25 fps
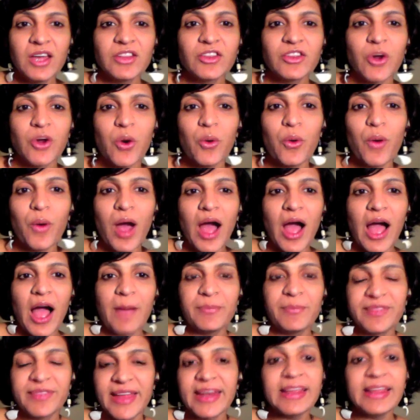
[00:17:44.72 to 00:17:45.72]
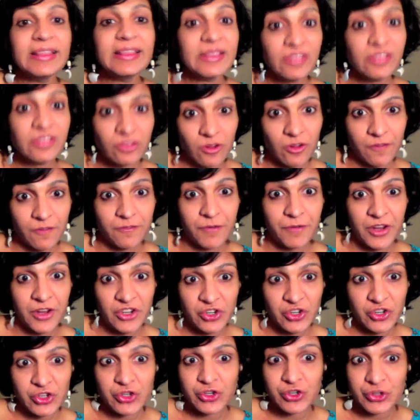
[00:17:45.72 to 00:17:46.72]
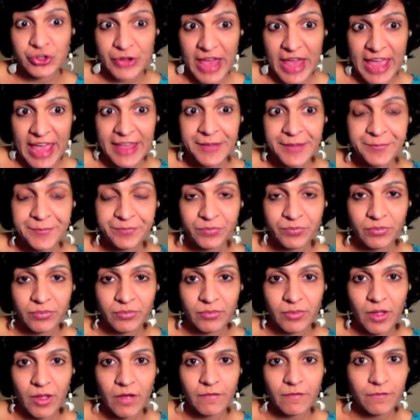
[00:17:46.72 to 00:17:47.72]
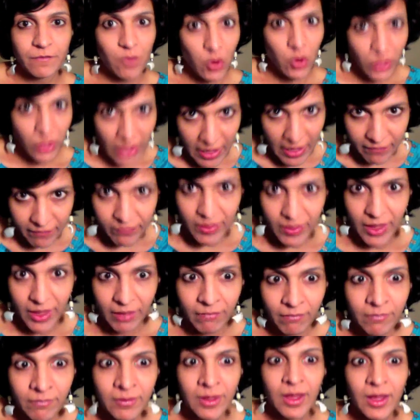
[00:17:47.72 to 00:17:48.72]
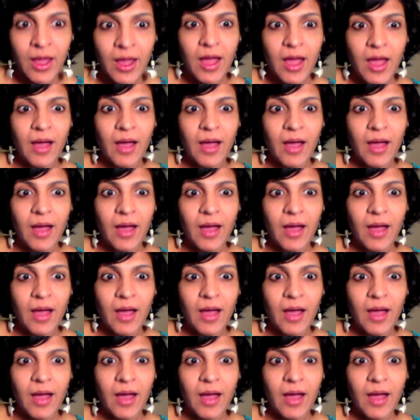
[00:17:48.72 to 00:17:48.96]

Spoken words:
So I'm sending this software to you today for nothing.